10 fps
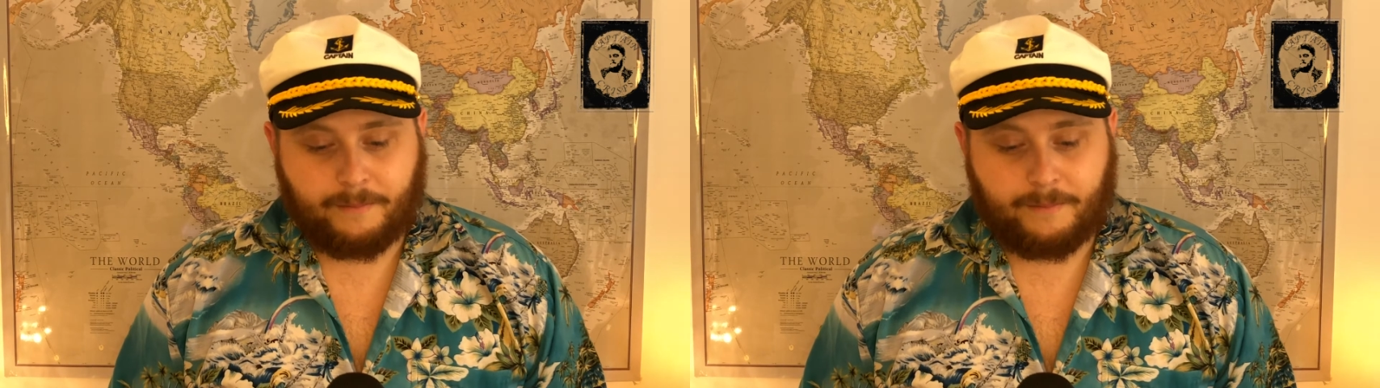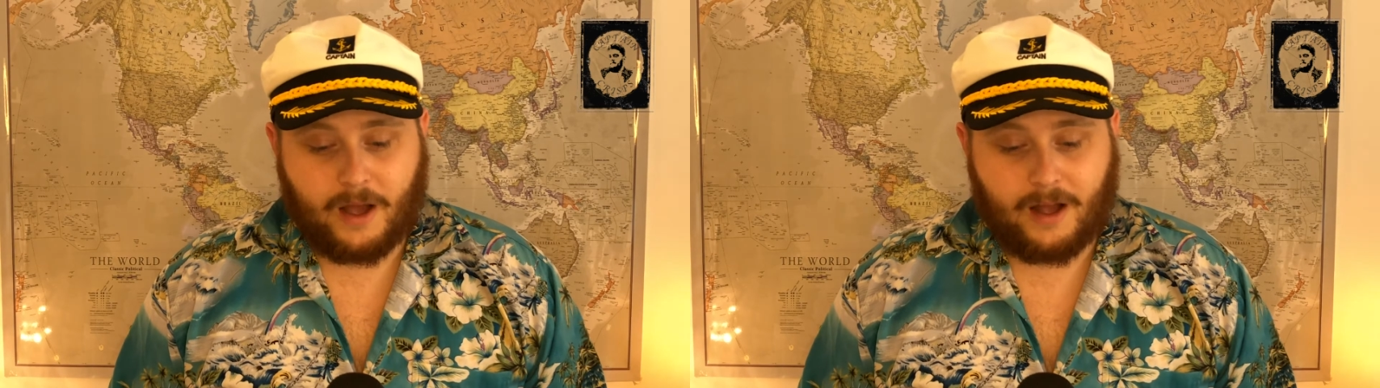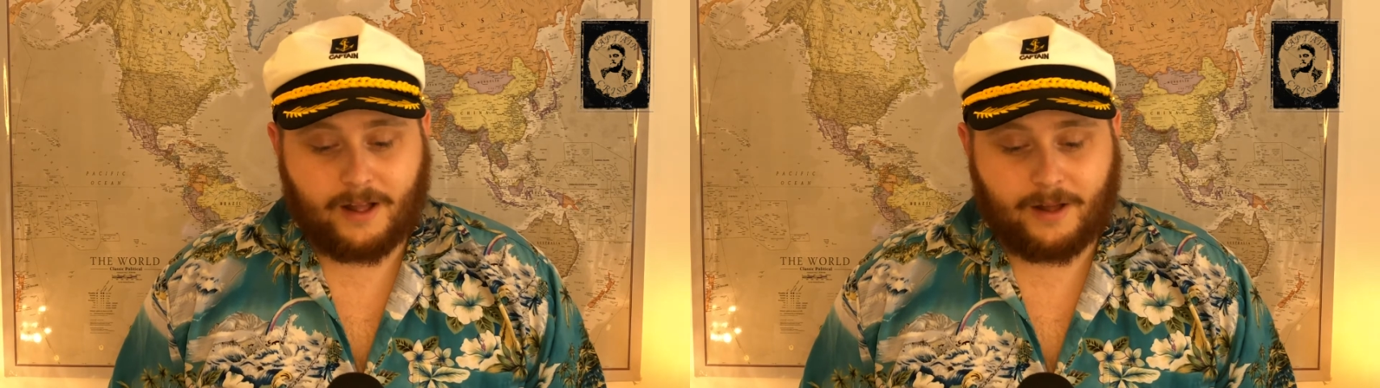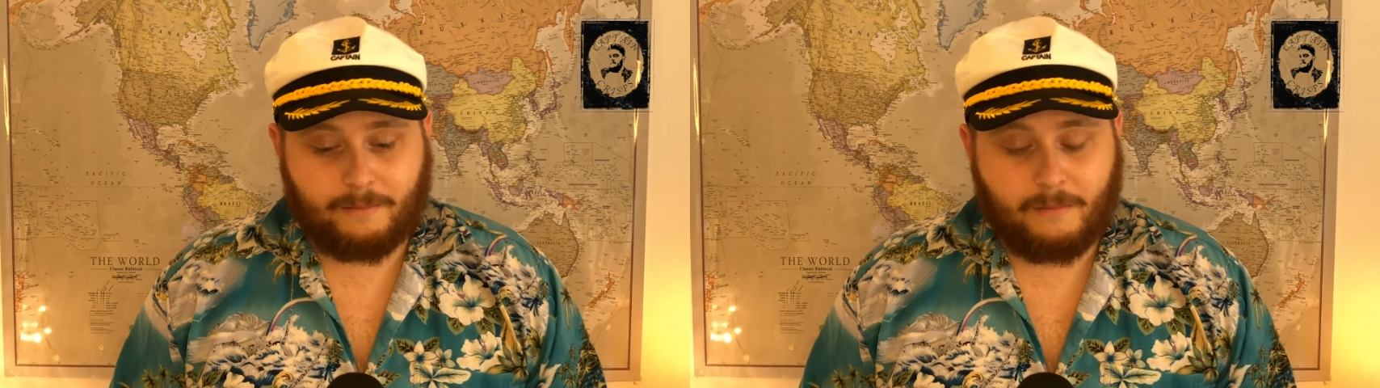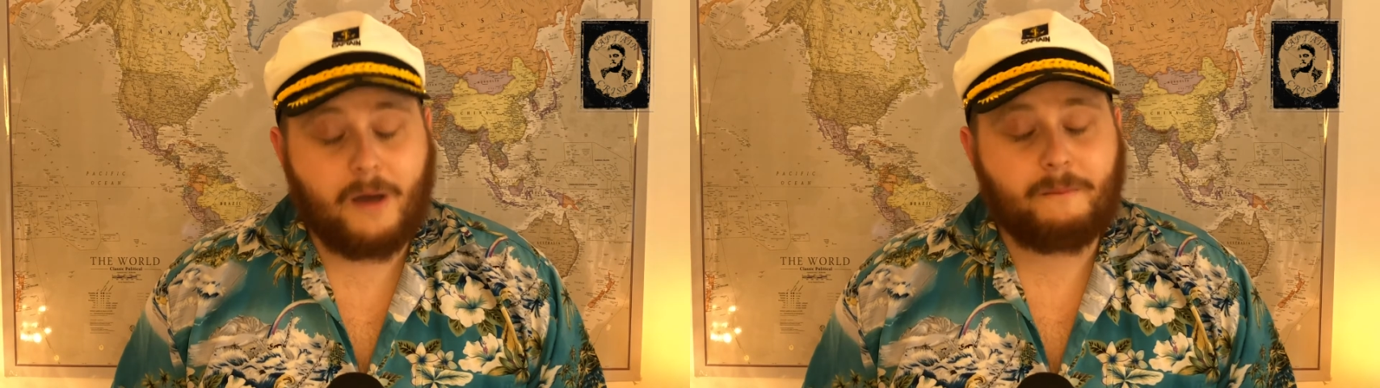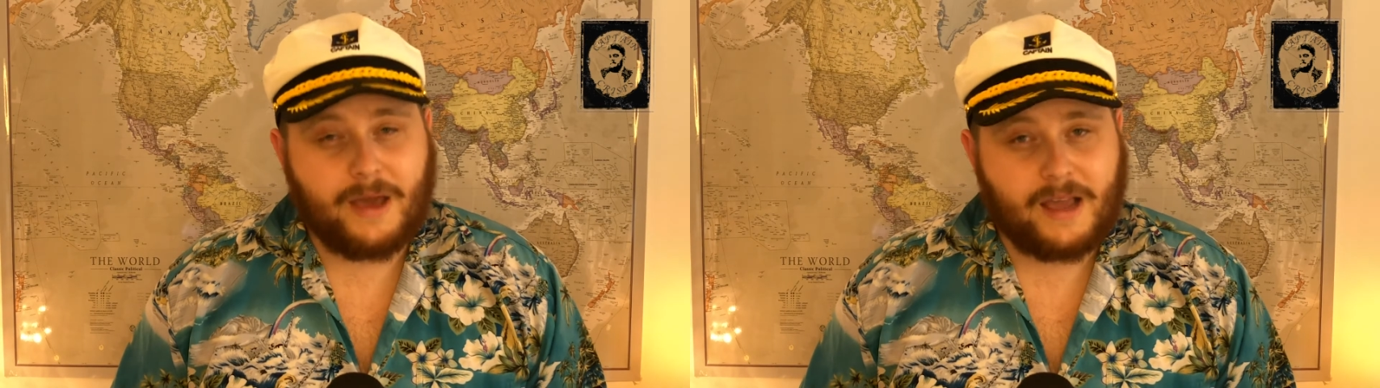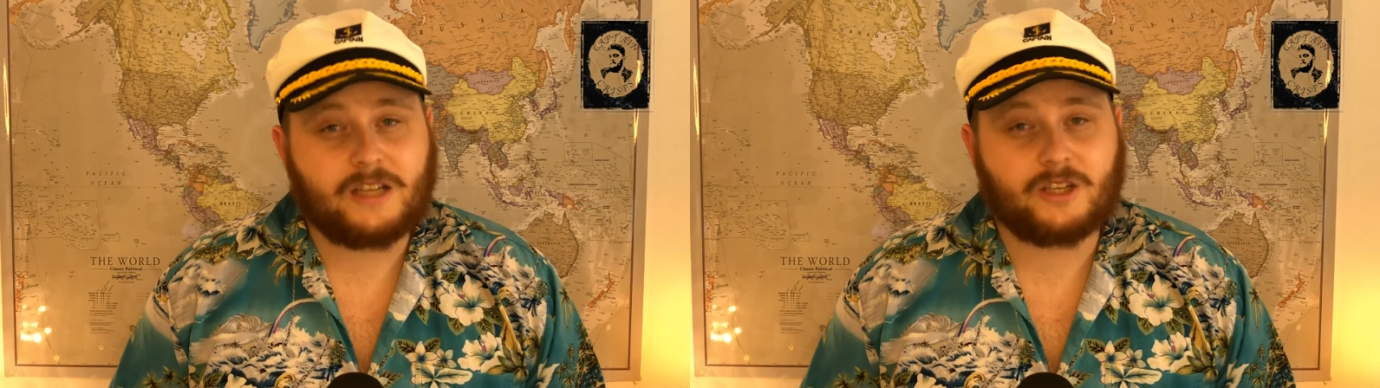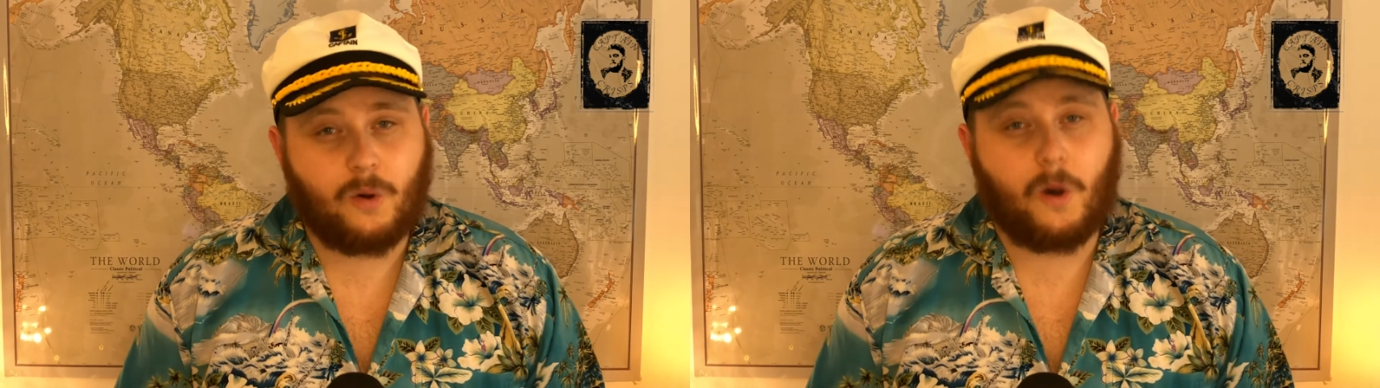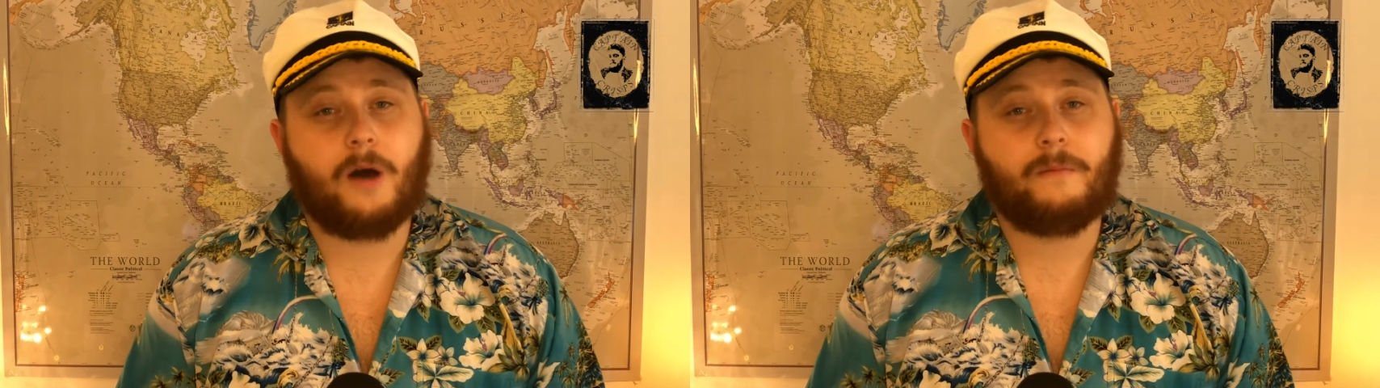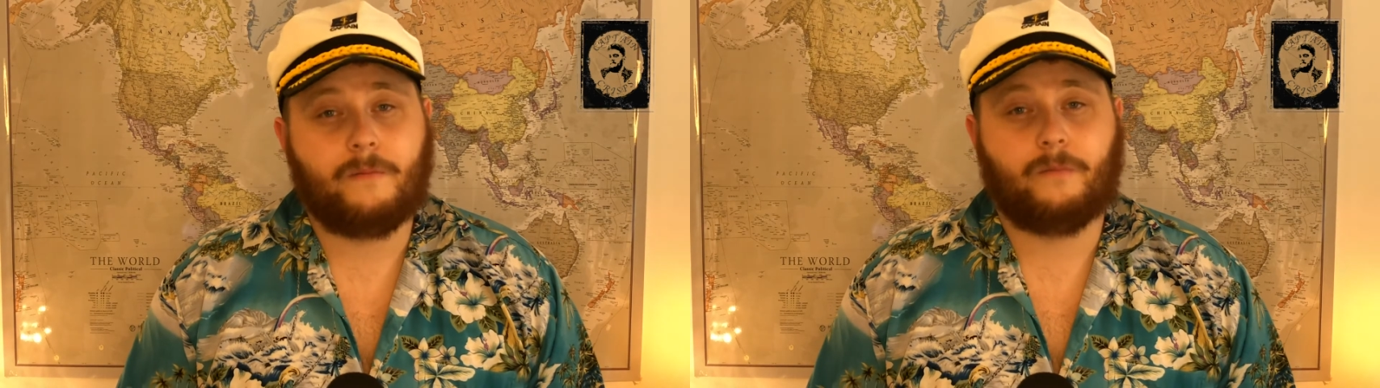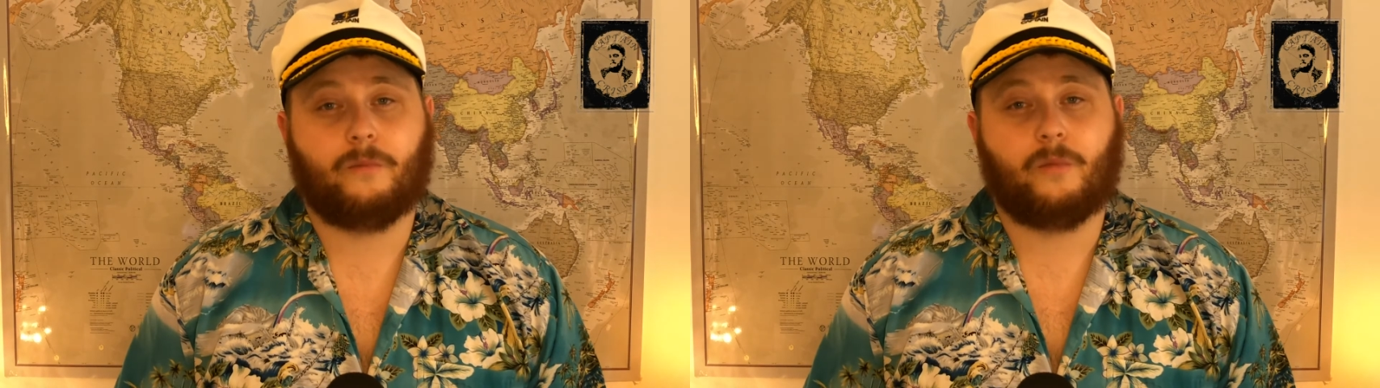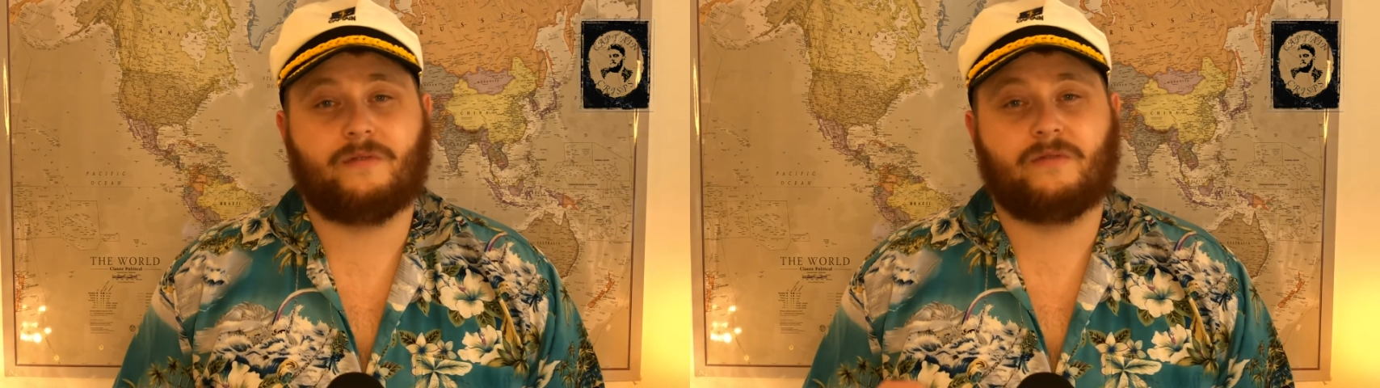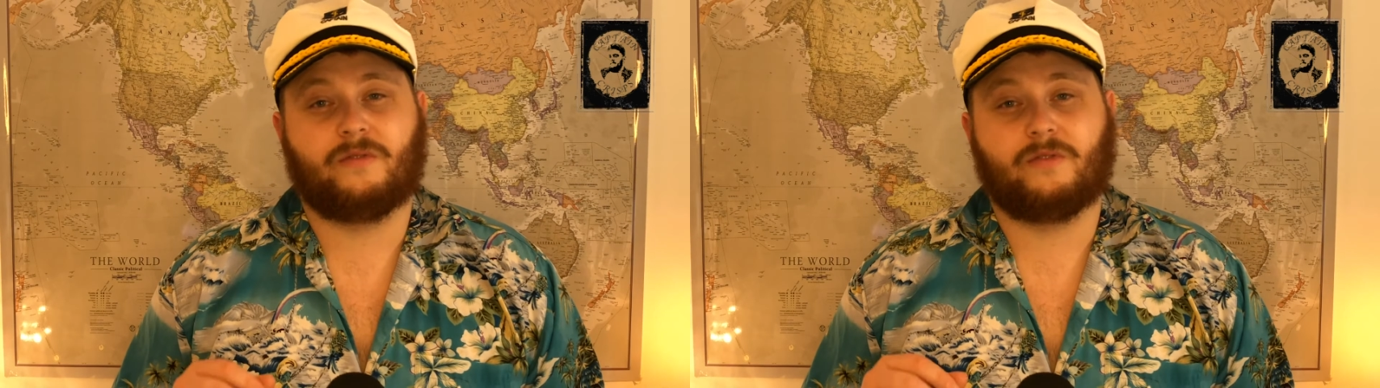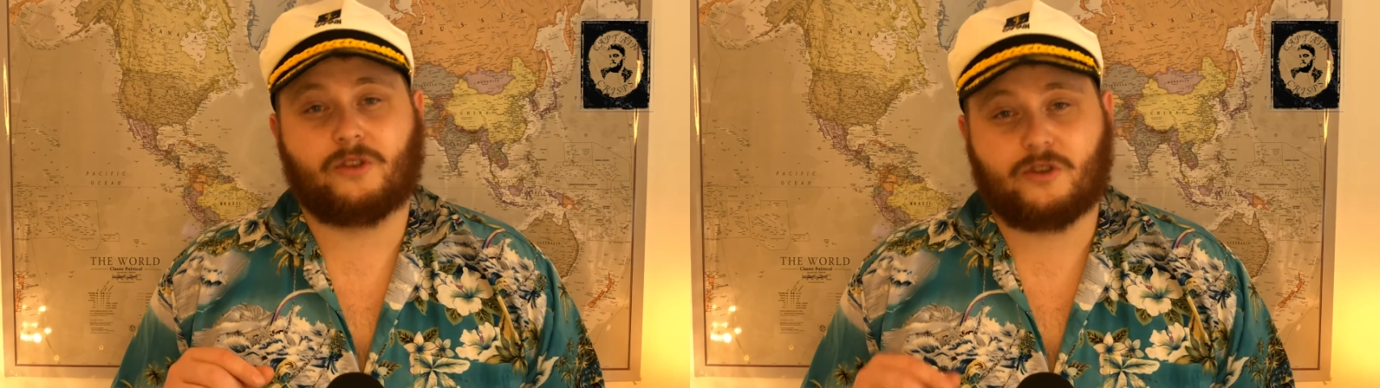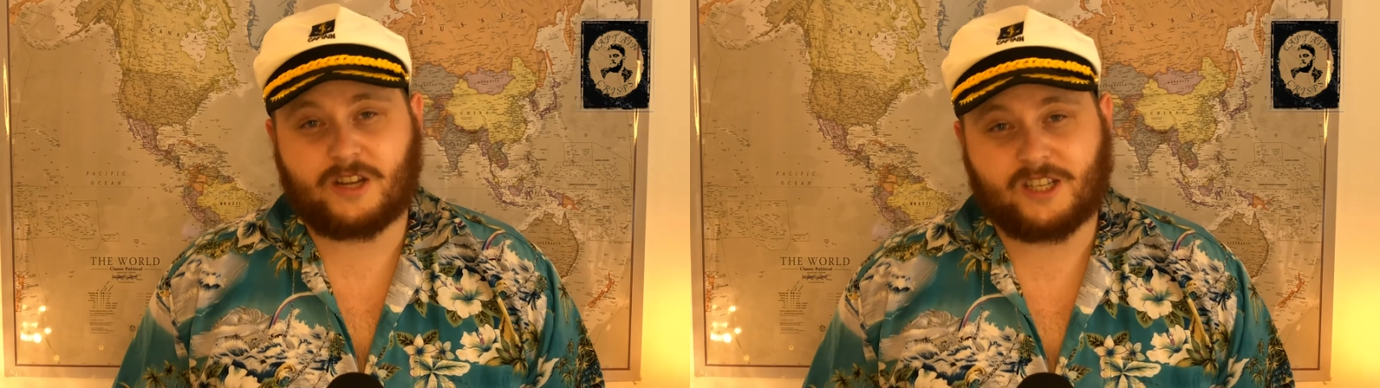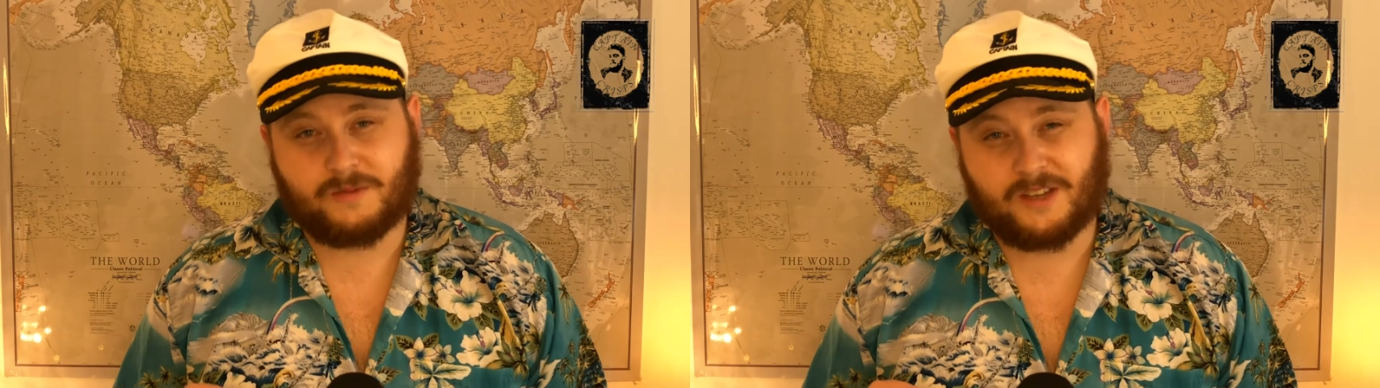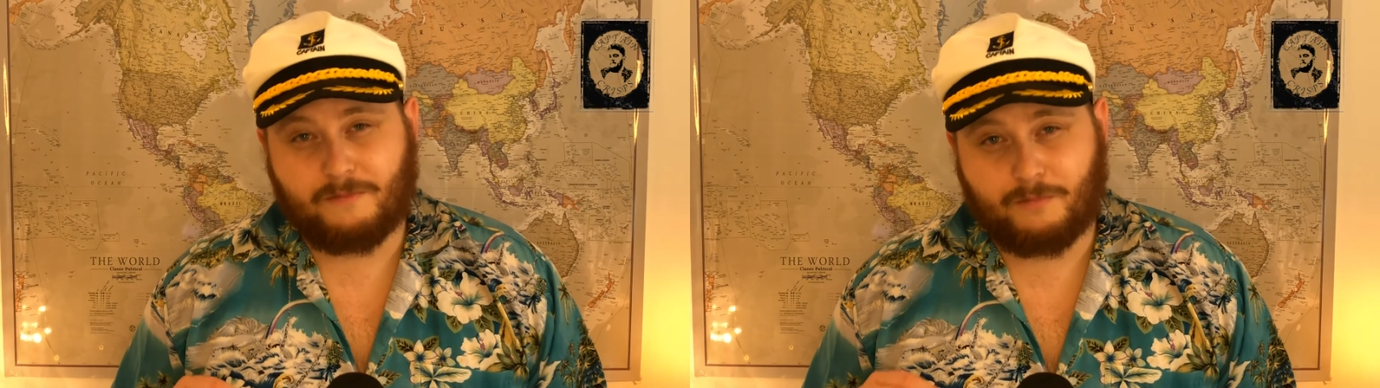But my biggest qualm with crisps in